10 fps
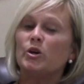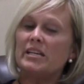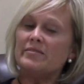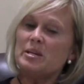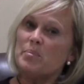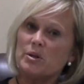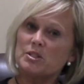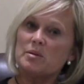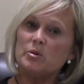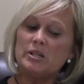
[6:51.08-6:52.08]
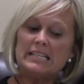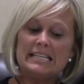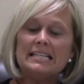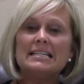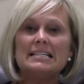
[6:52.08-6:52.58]
Good evening, Balts
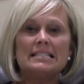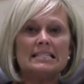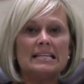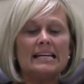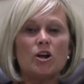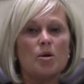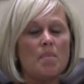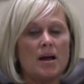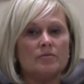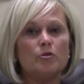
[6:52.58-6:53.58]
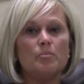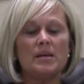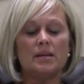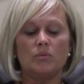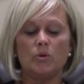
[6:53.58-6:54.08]
community. Tonight, our Mindful
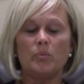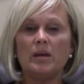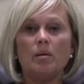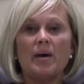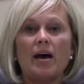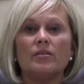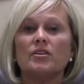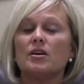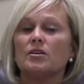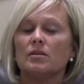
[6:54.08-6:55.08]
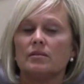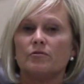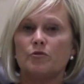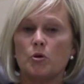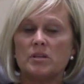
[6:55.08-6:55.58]
Minute will be about
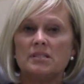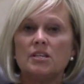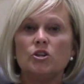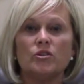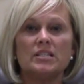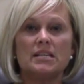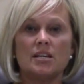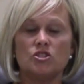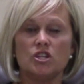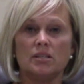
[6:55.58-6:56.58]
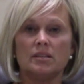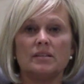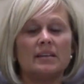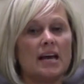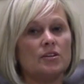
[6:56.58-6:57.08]
focusing your attention.
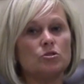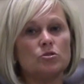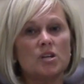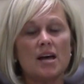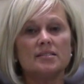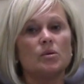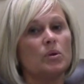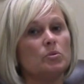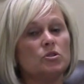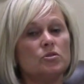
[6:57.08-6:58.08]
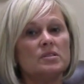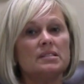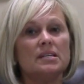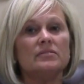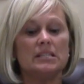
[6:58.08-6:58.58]
The exercise that we will do
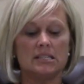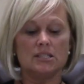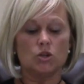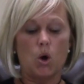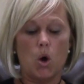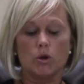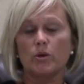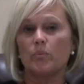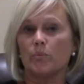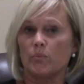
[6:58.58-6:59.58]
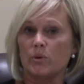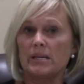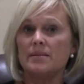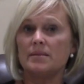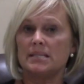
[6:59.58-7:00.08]
this evening is called
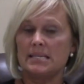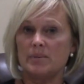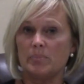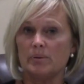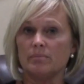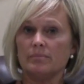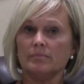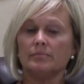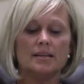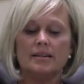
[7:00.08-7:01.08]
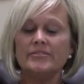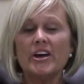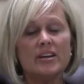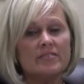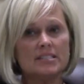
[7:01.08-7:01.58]
Breathe Deep. None of